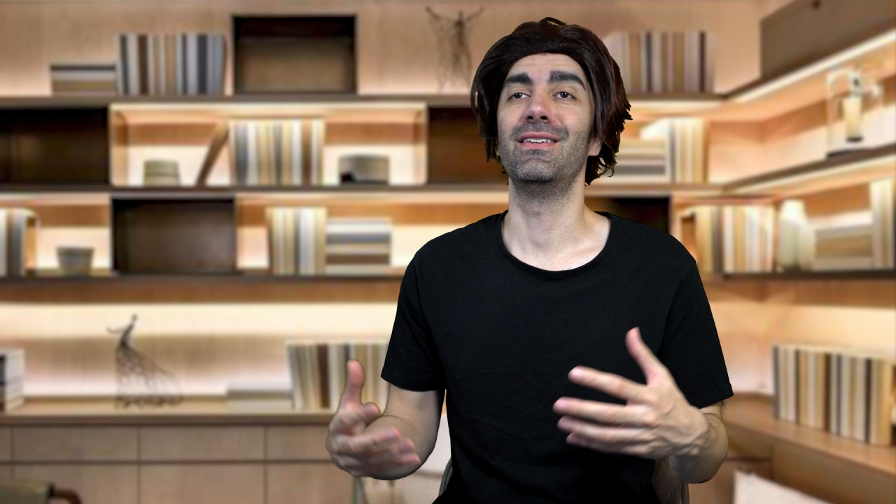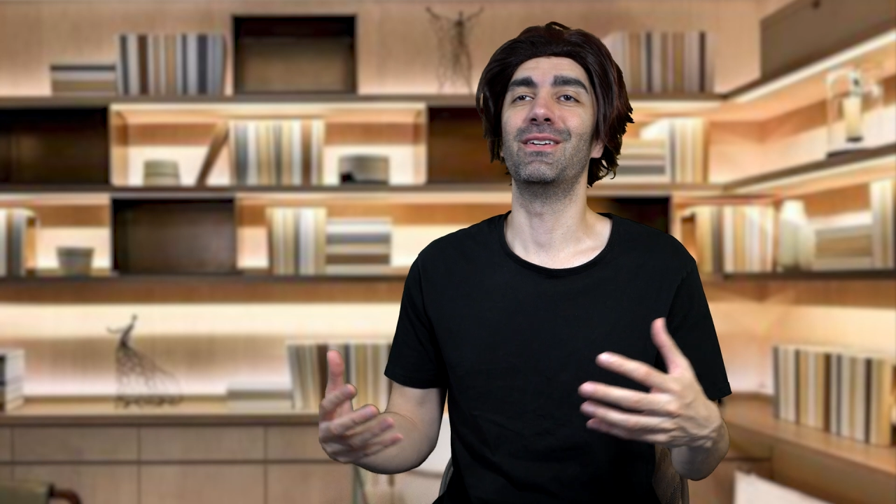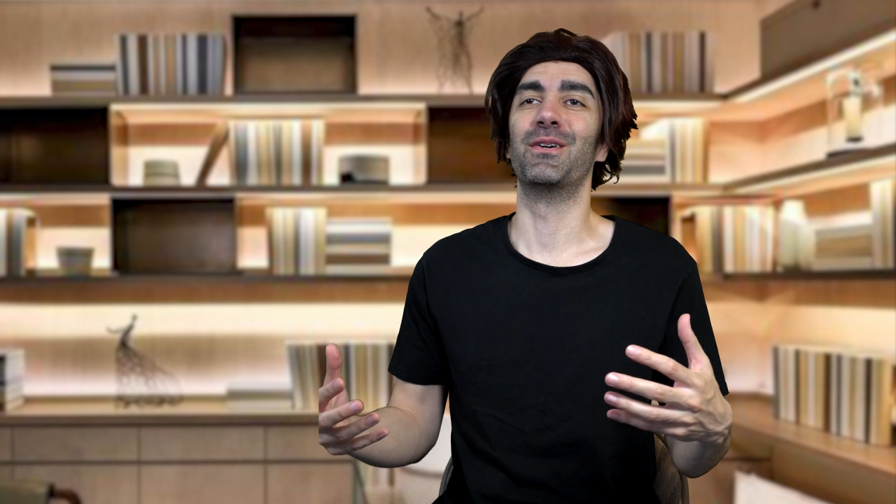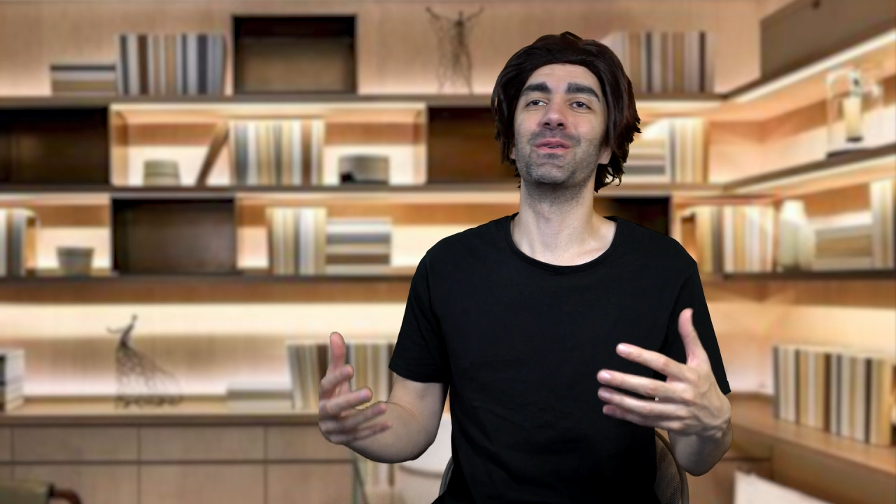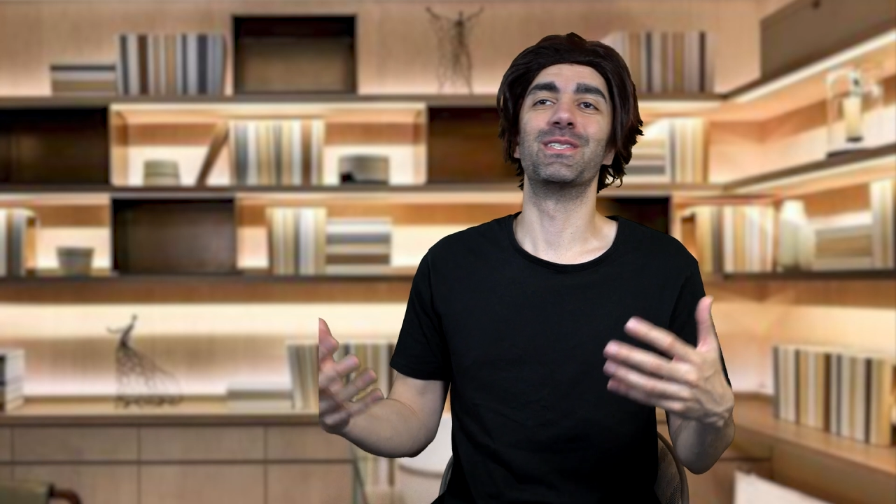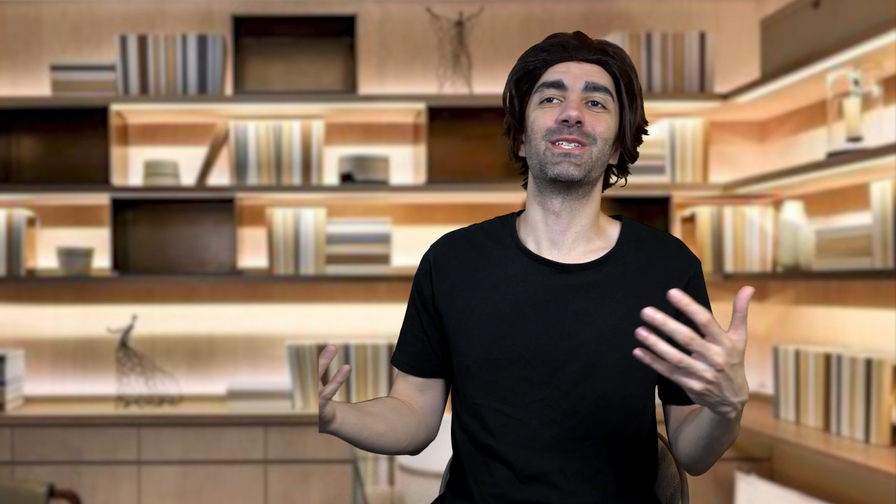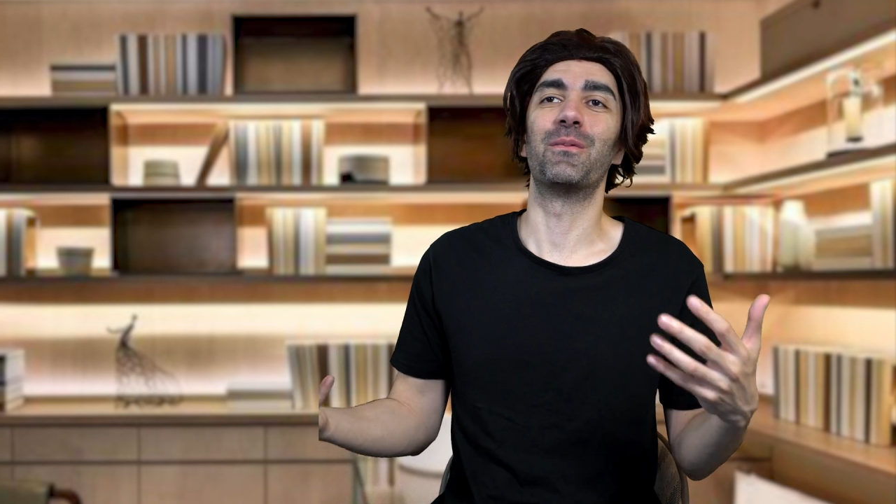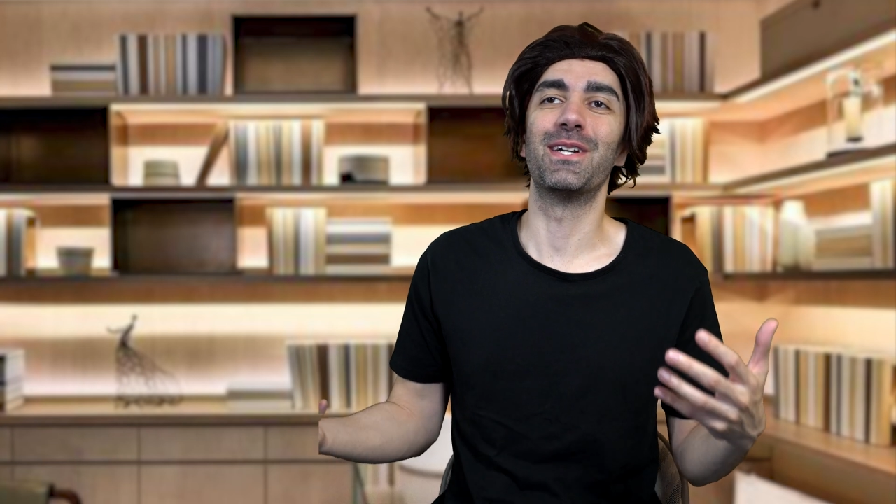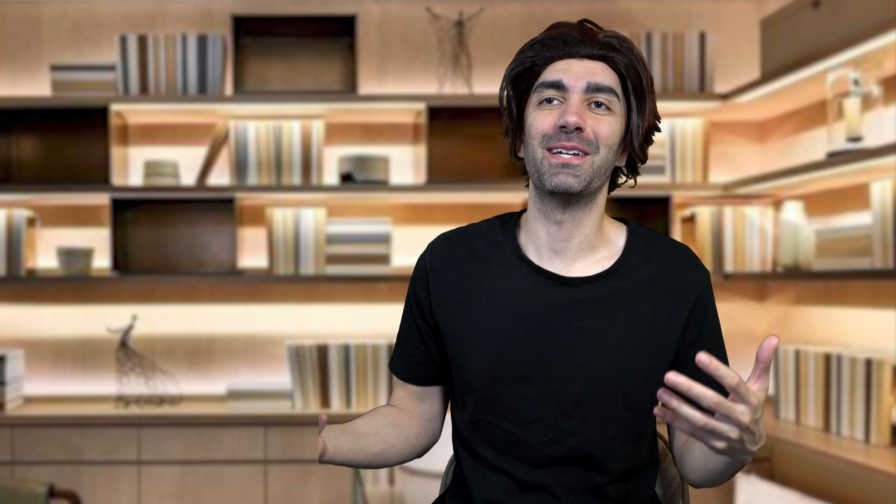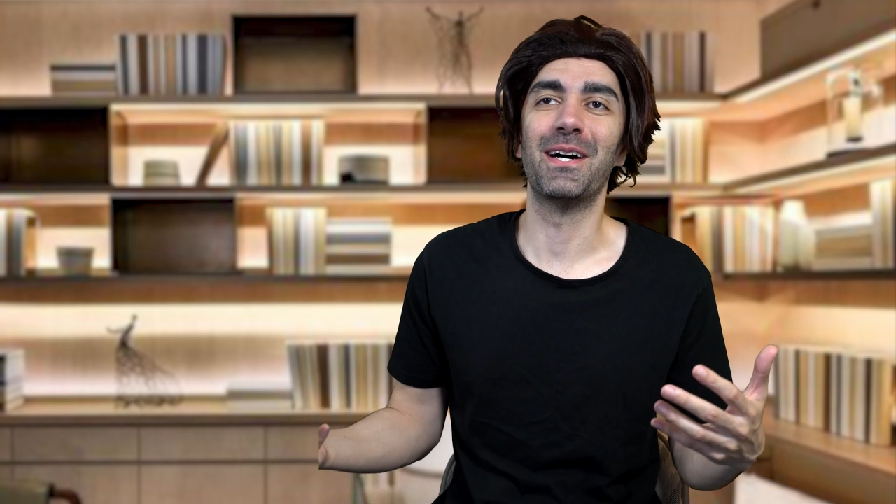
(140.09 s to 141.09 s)
you know, it was
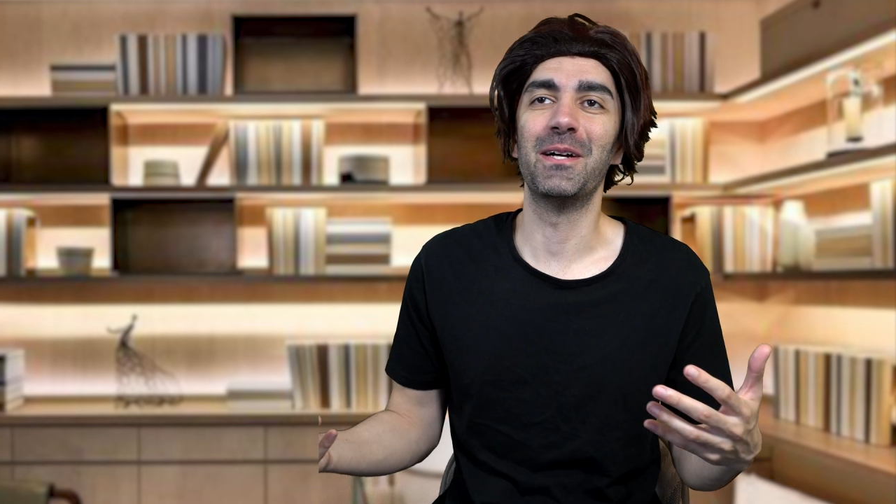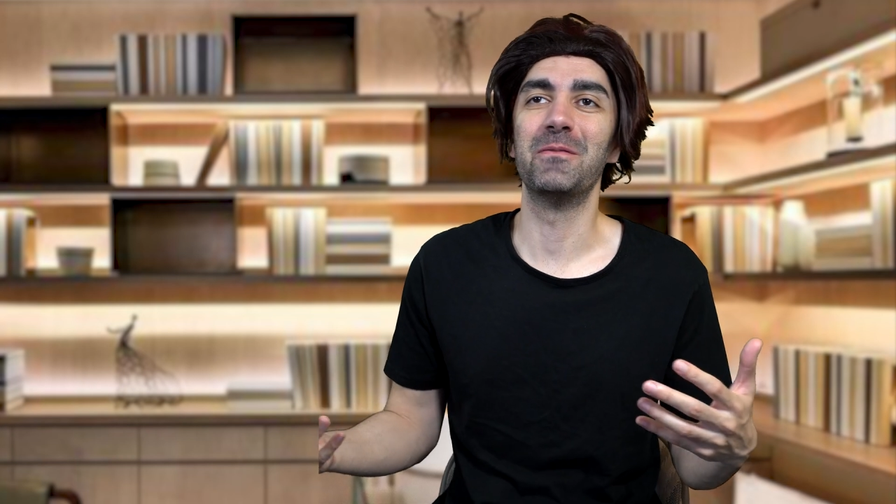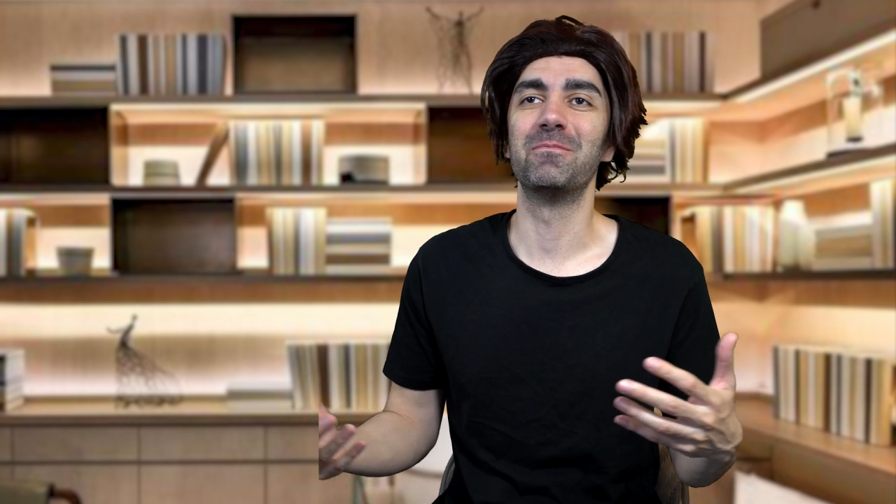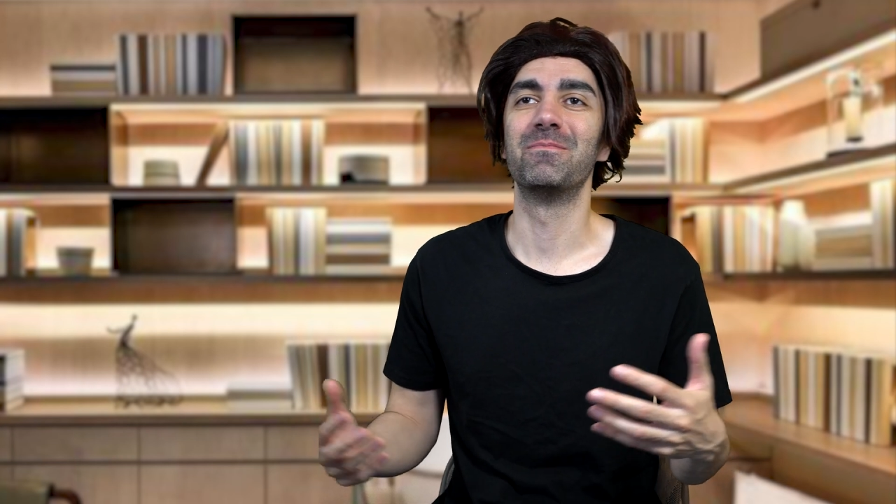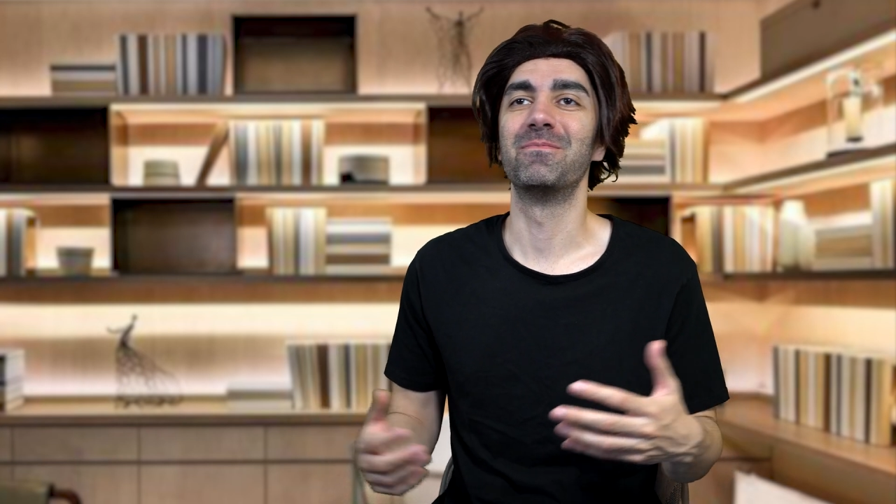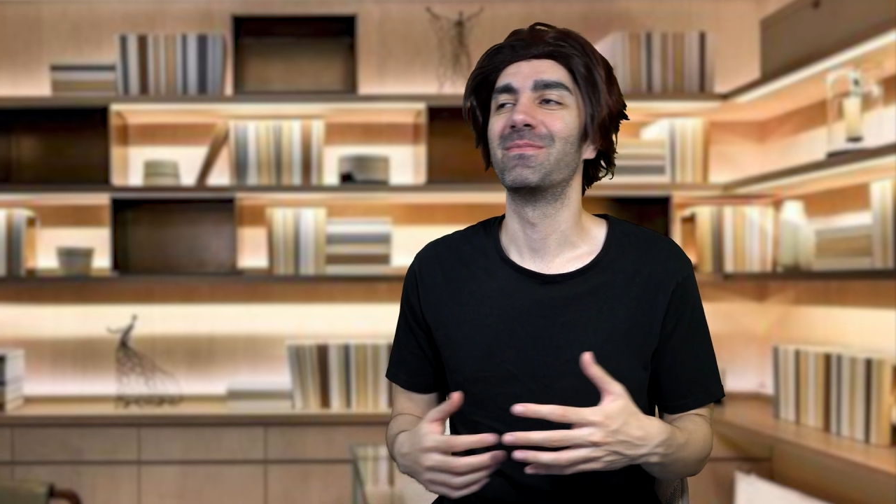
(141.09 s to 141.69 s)
summertime.